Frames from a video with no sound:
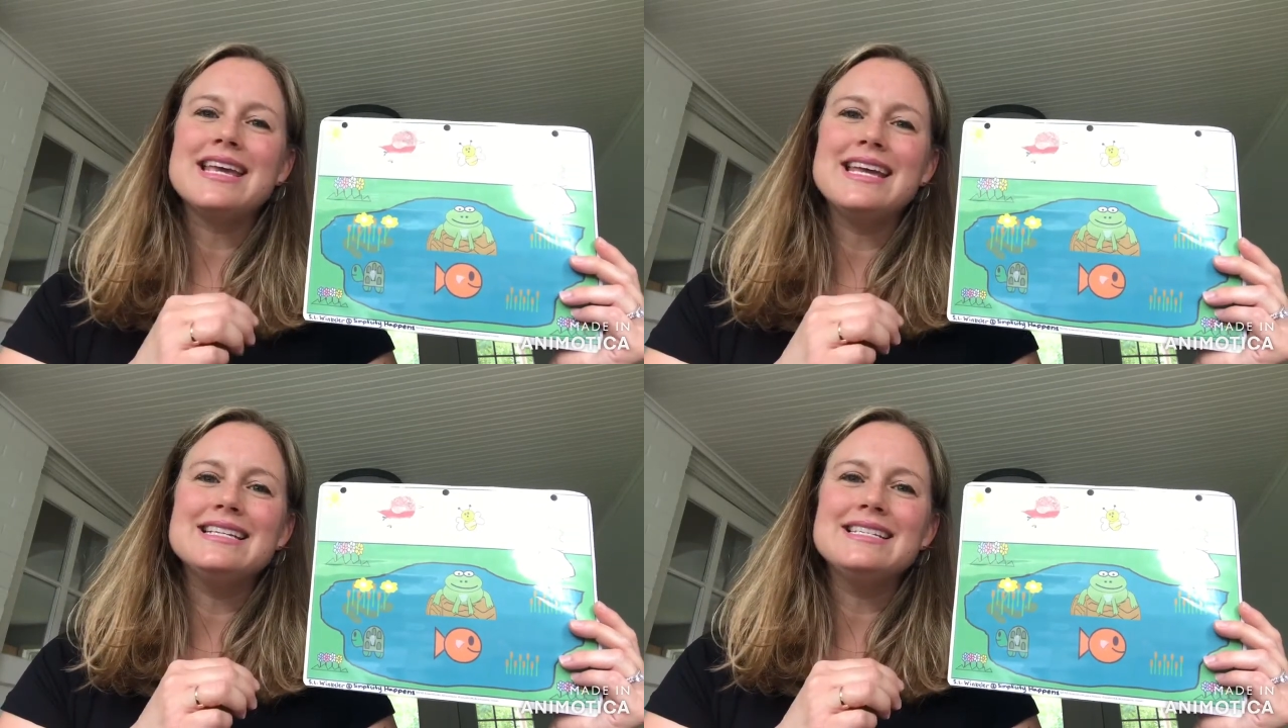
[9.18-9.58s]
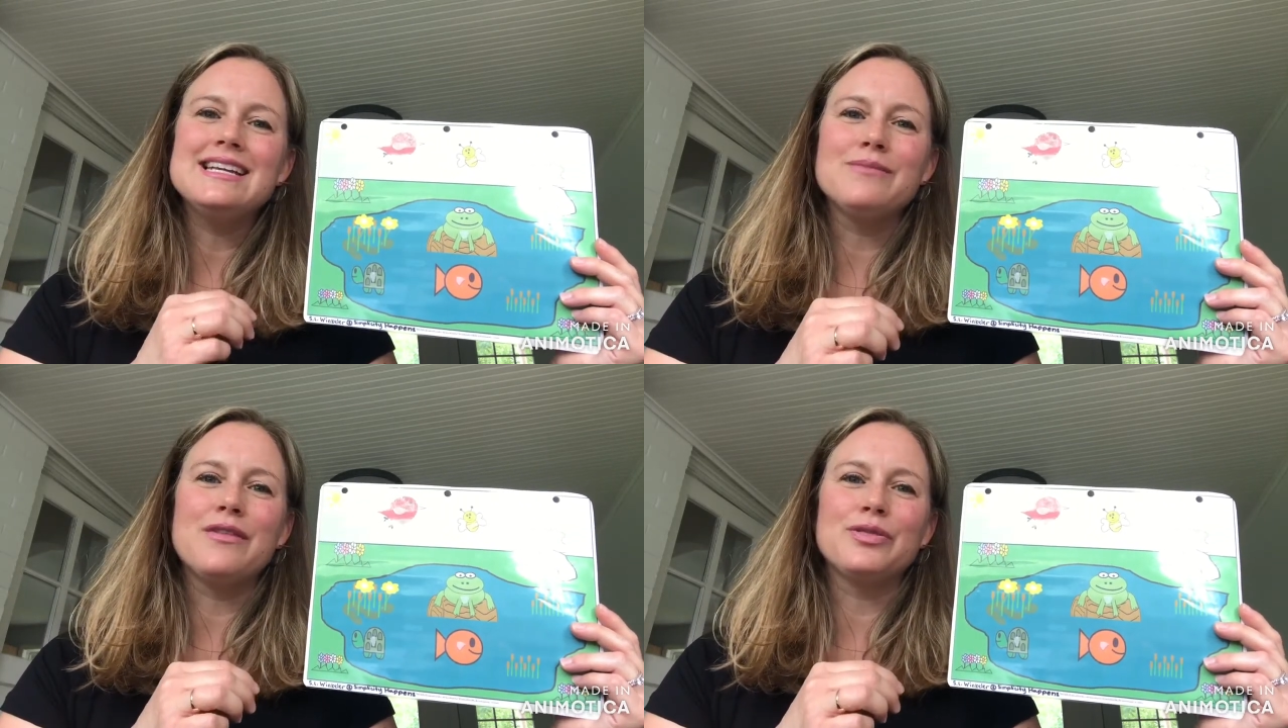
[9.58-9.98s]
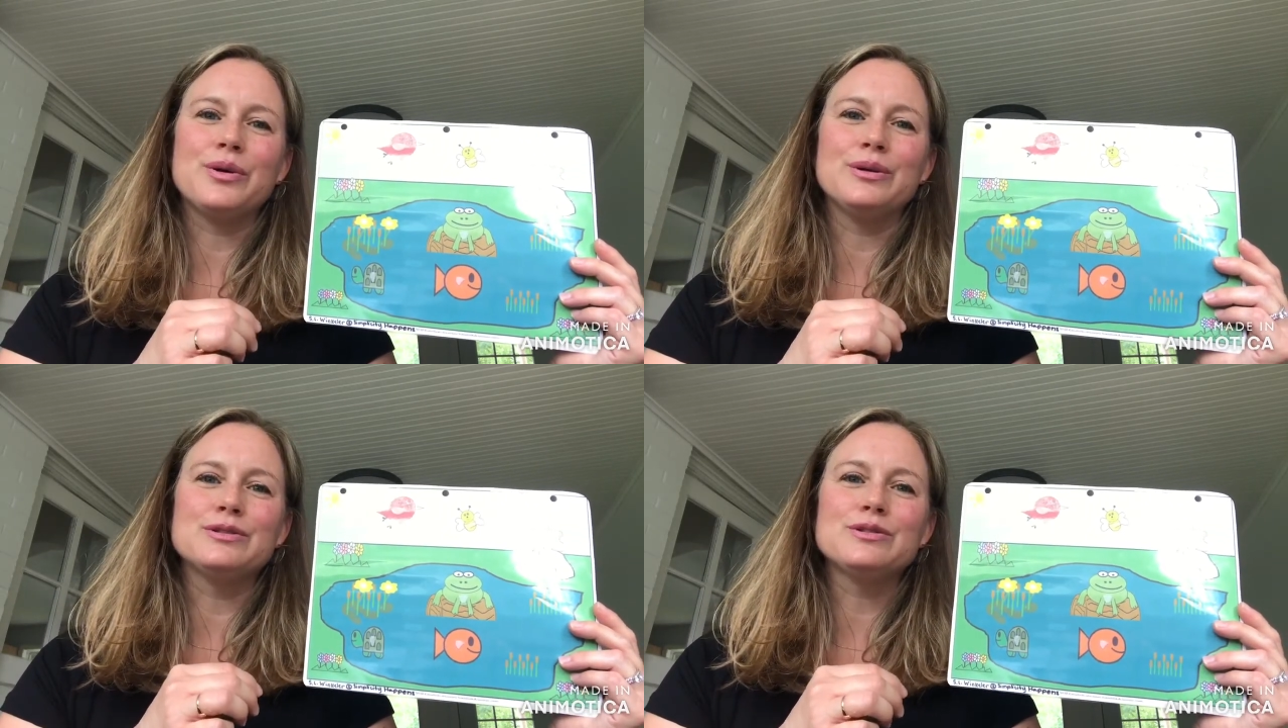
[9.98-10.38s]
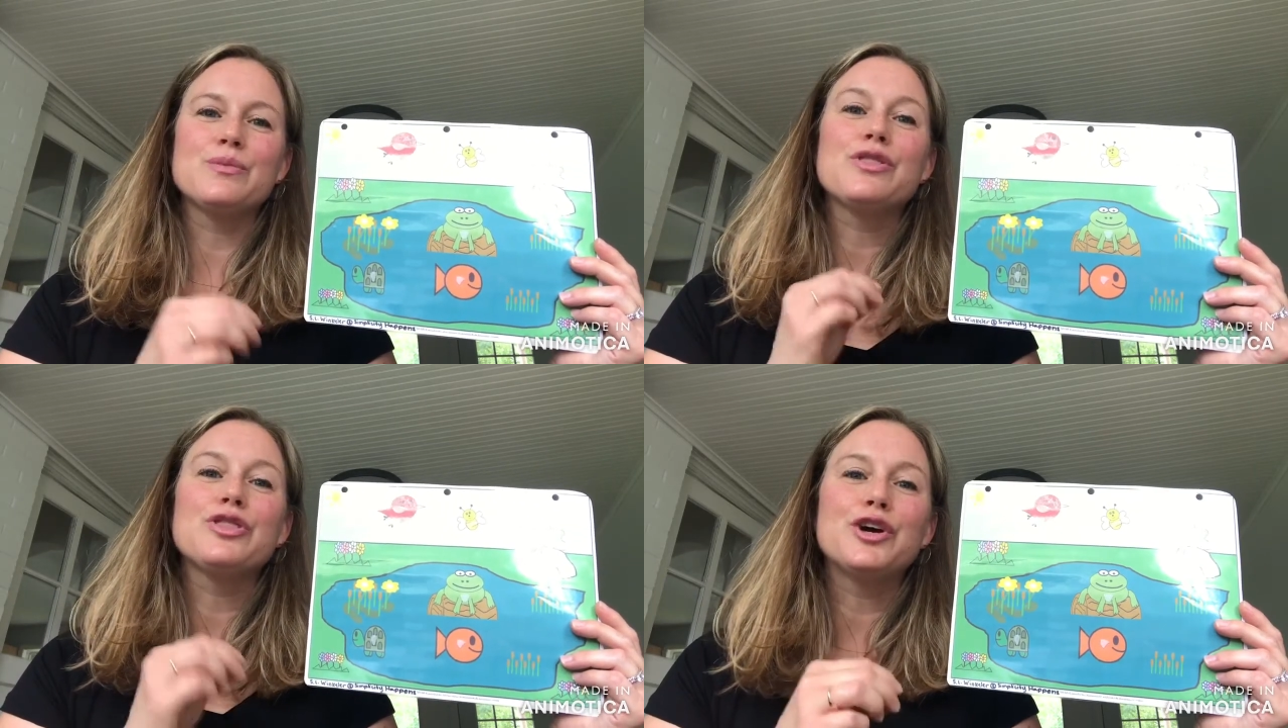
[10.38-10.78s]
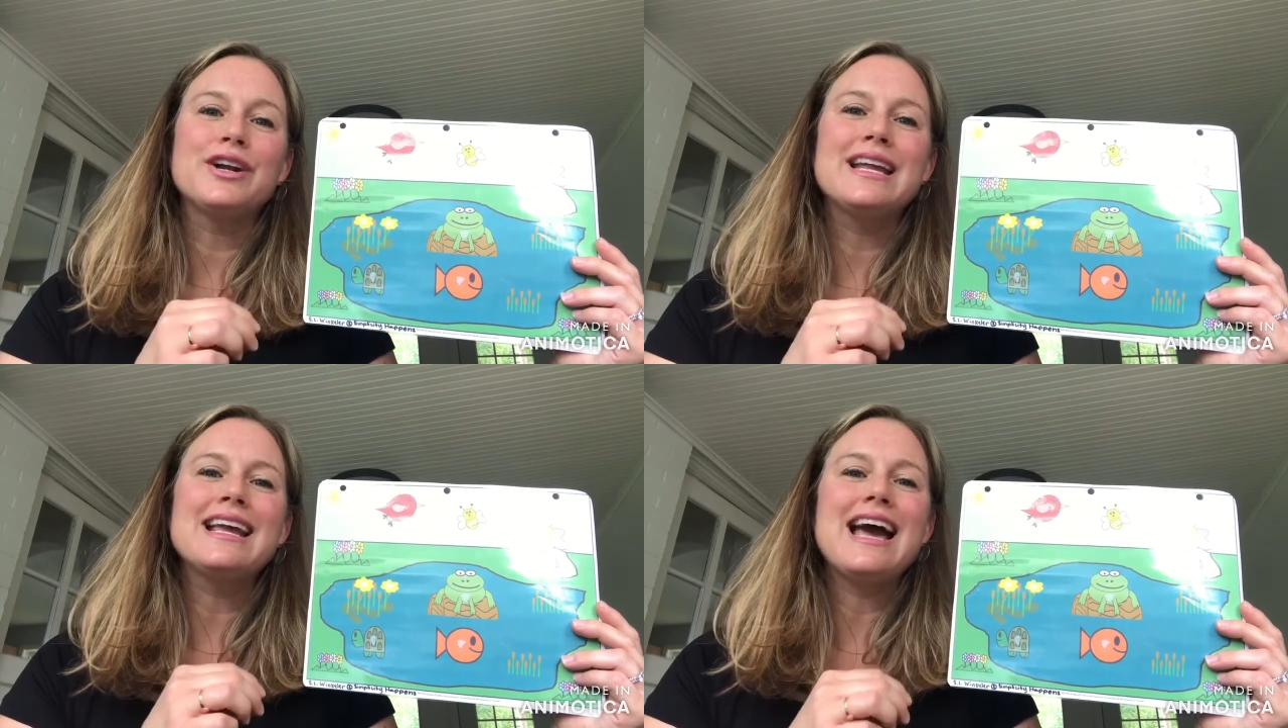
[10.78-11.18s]
18 month olds with
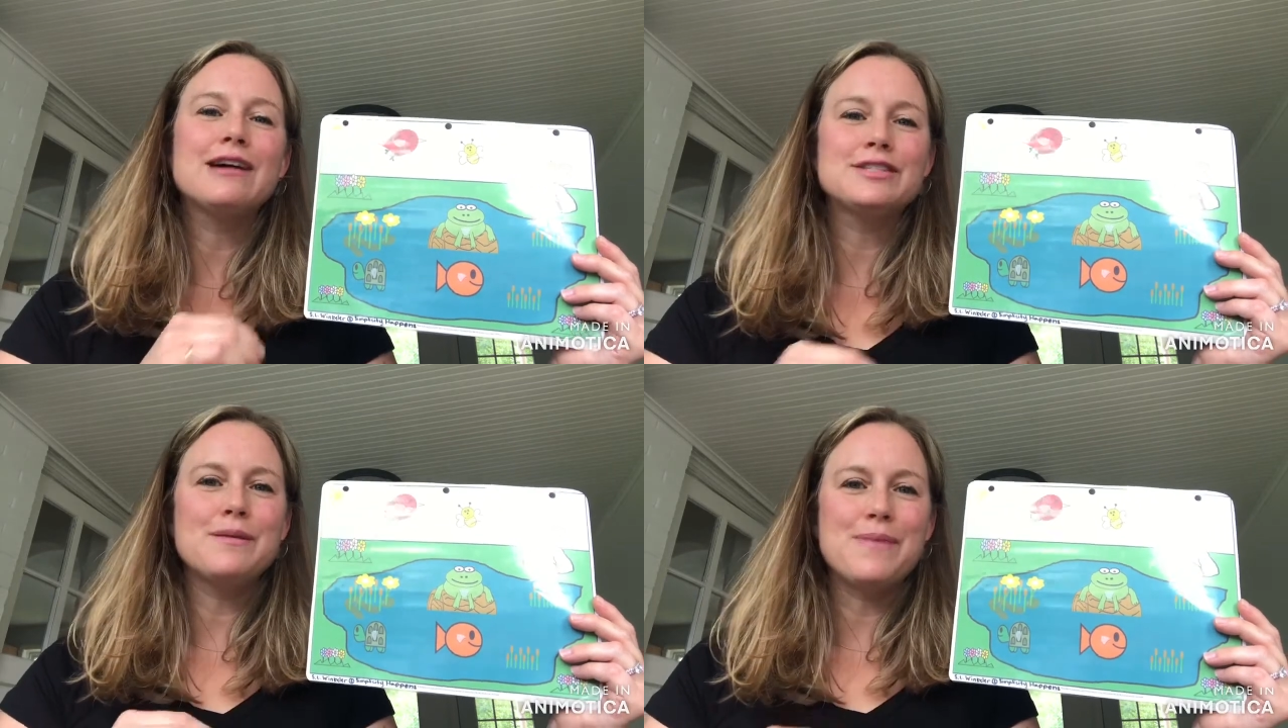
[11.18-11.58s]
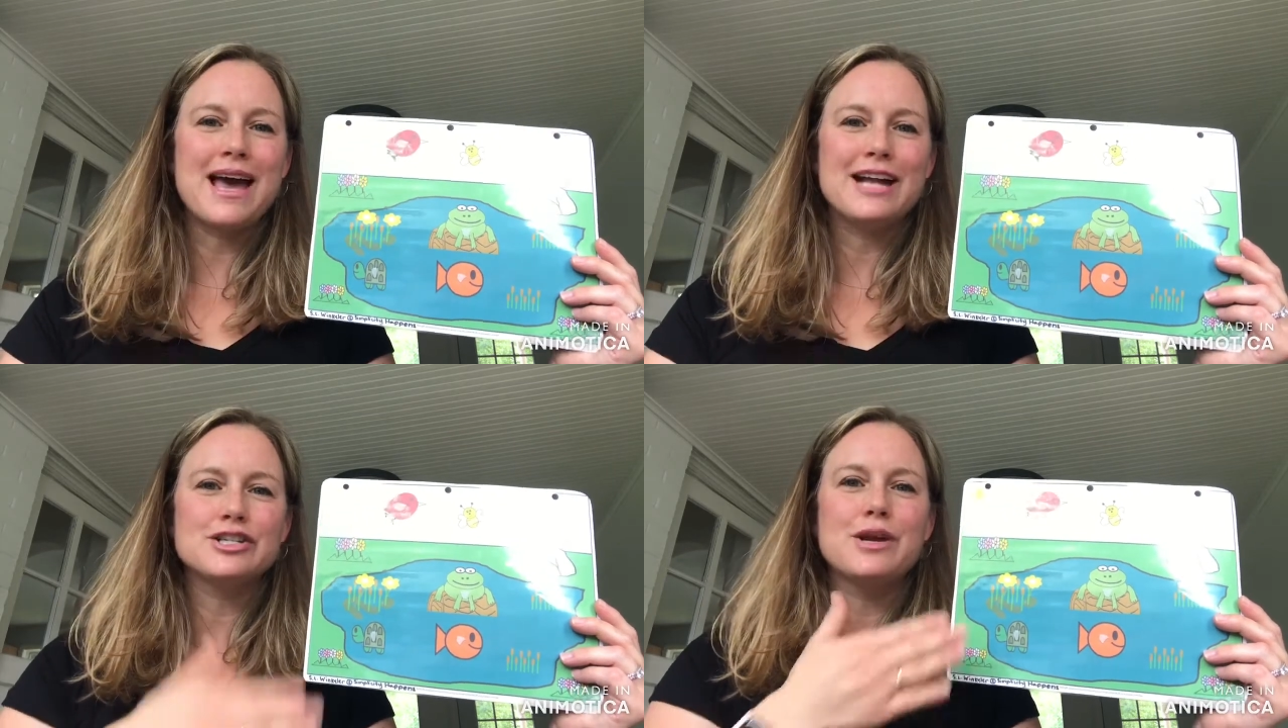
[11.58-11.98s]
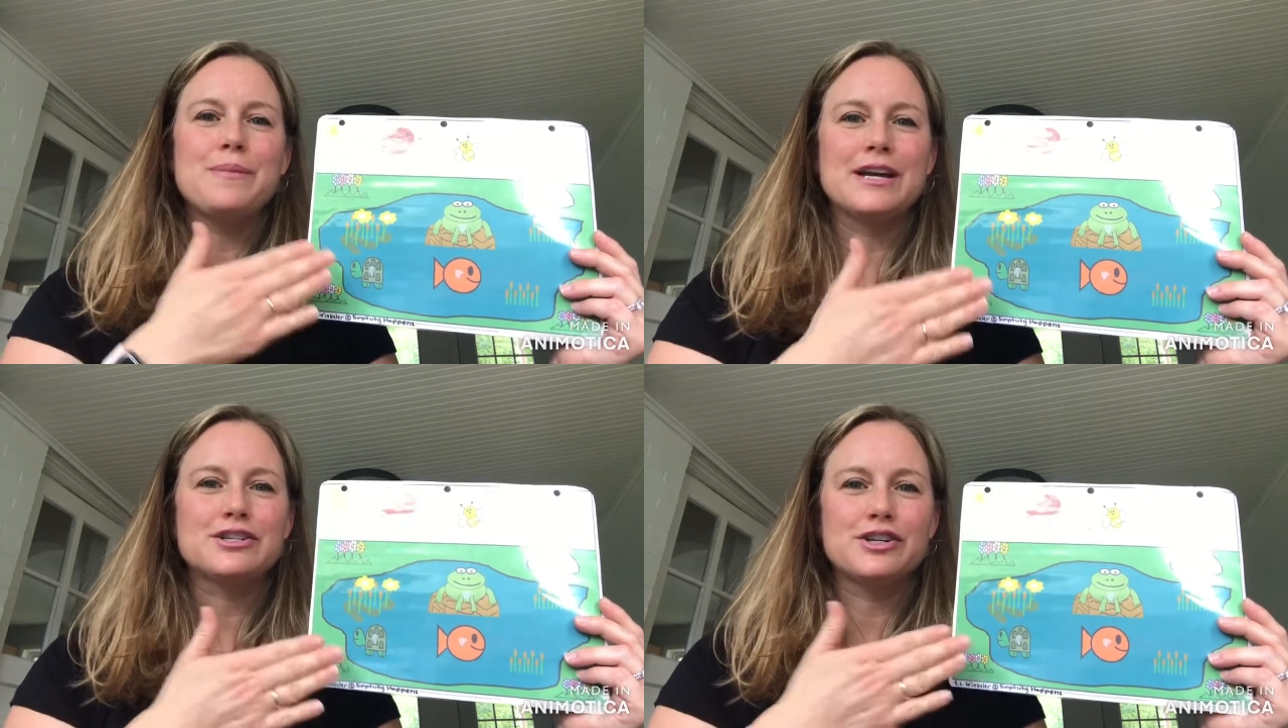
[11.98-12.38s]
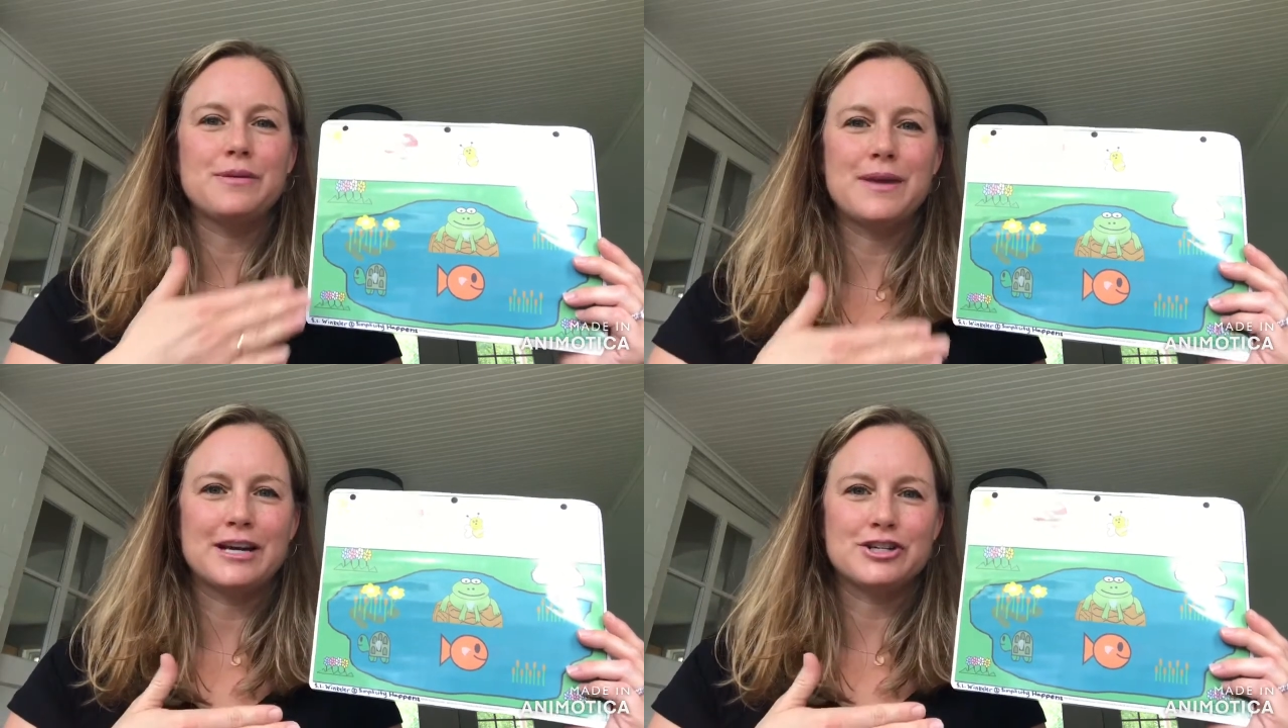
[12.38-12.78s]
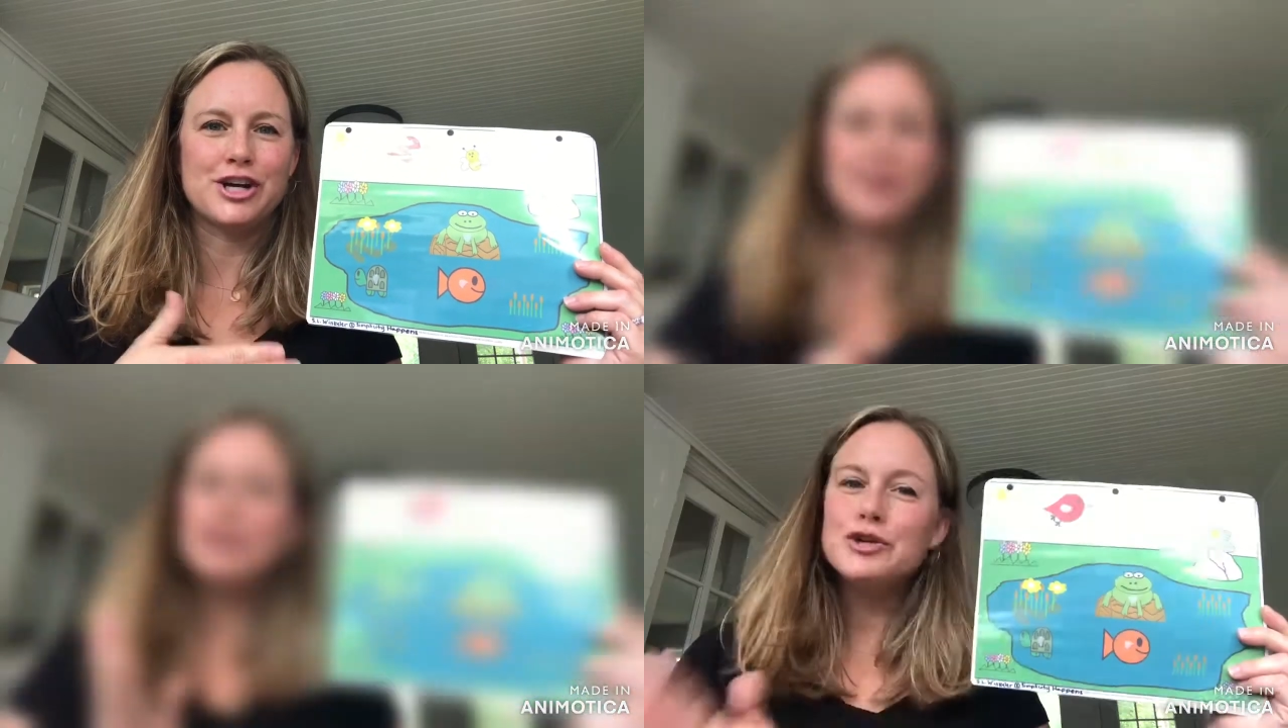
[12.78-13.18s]
learning how to match picture to picture.